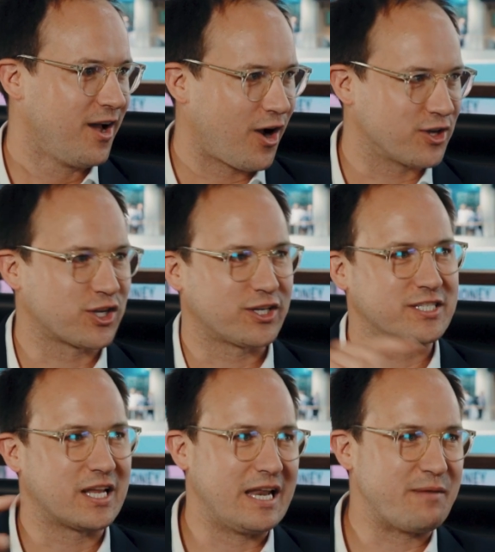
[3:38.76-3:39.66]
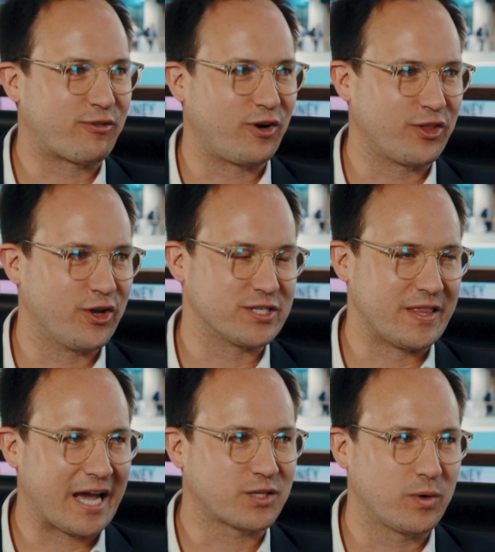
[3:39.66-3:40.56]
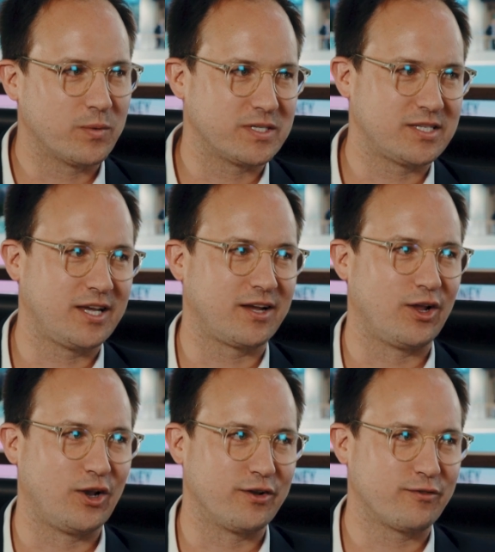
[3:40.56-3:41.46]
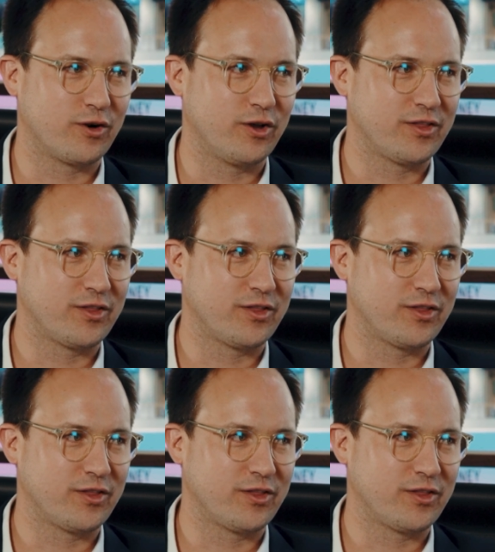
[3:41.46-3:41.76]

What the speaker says: are starting to leapfrog those, and that's where we're seeing a lot of growth.